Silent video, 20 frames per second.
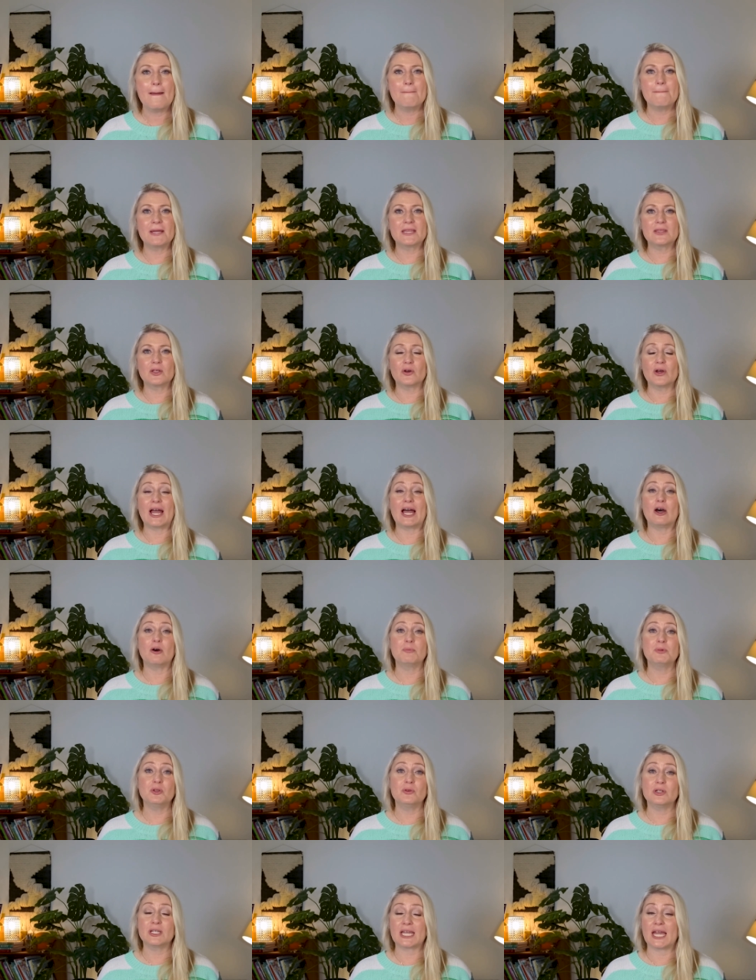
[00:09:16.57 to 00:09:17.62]
but they'll help
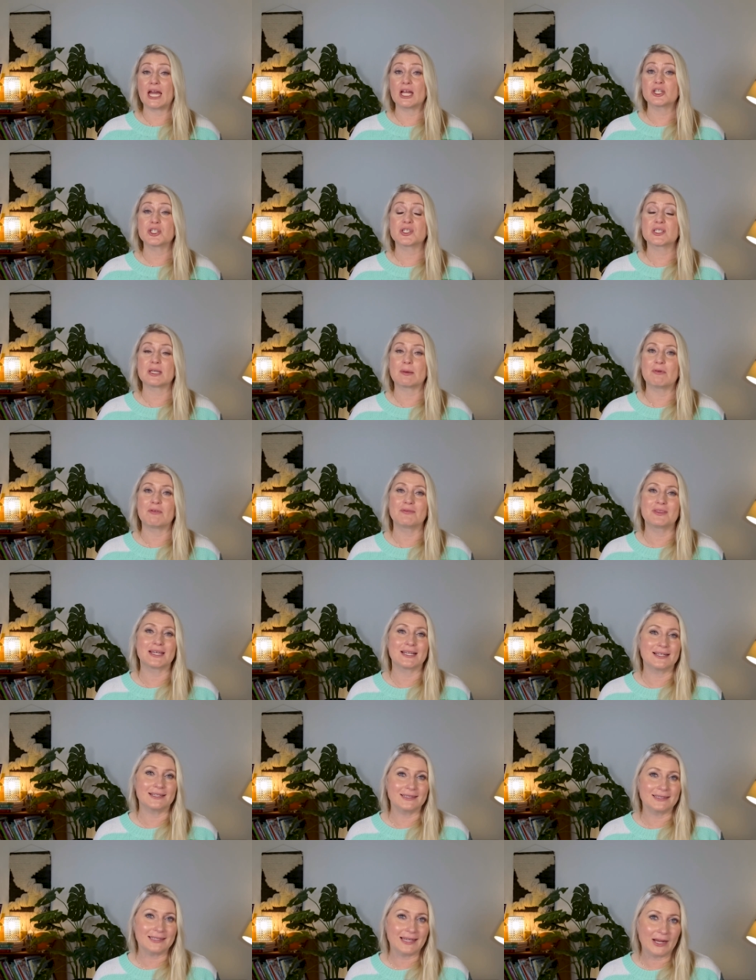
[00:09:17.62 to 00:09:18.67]
you to catch some of the
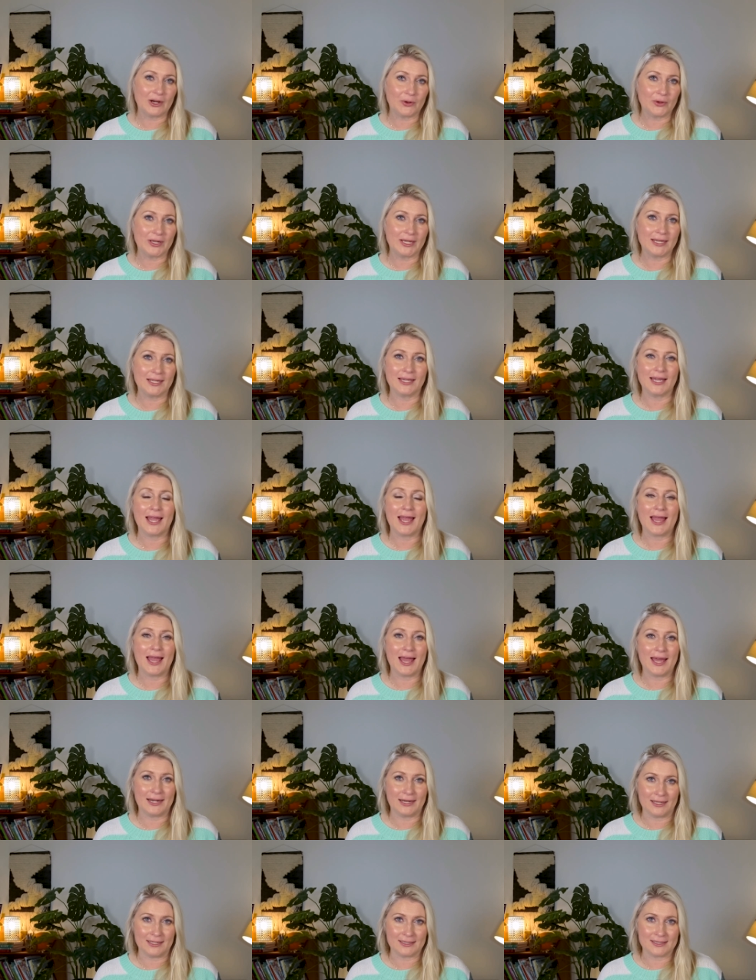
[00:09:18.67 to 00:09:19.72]
glaring
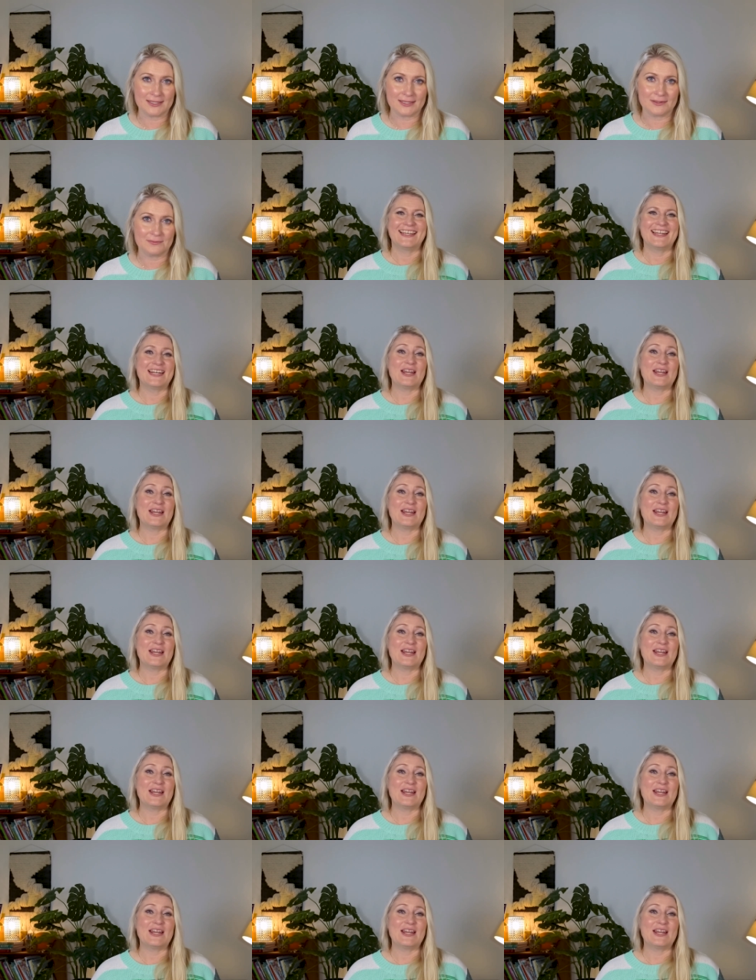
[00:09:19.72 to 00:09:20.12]
edits.